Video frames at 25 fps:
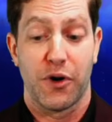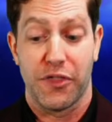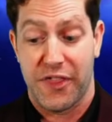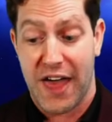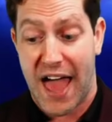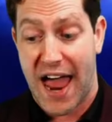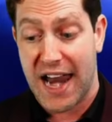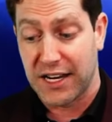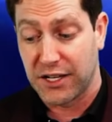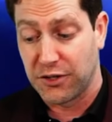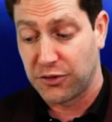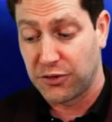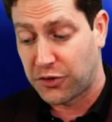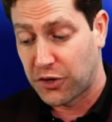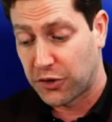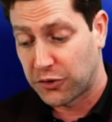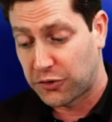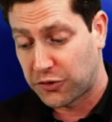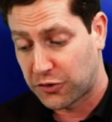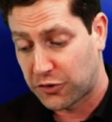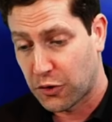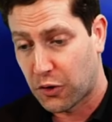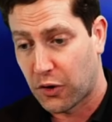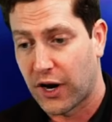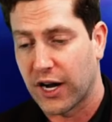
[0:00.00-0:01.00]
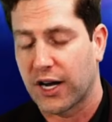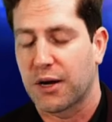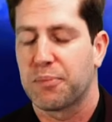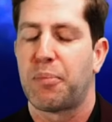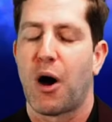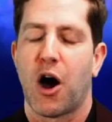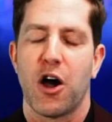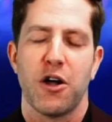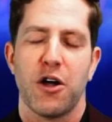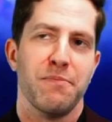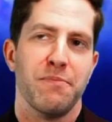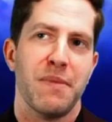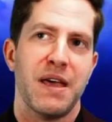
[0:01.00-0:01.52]
That is historic.
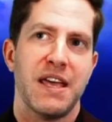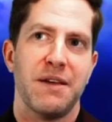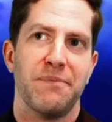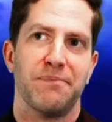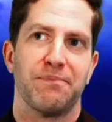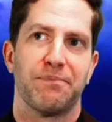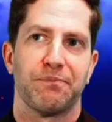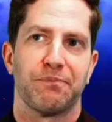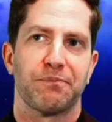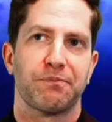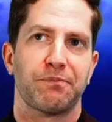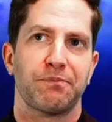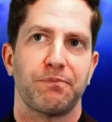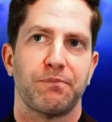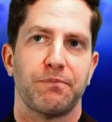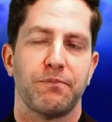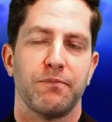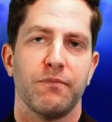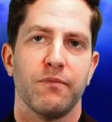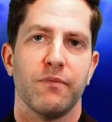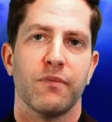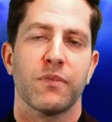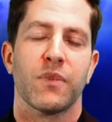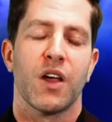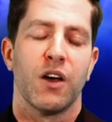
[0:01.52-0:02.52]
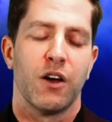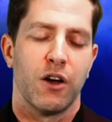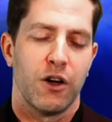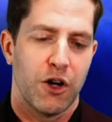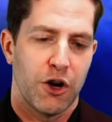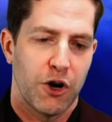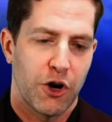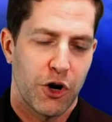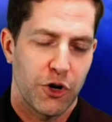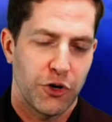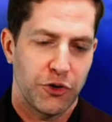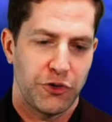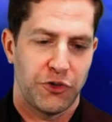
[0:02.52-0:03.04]
Pardon me,
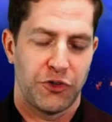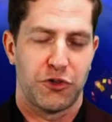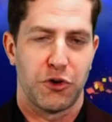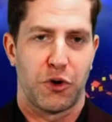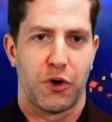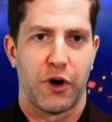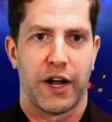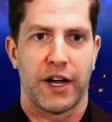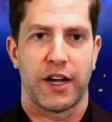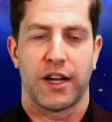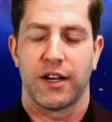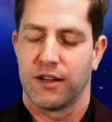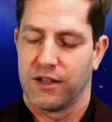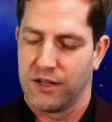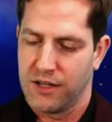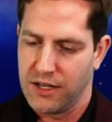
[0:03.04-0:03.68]
historic.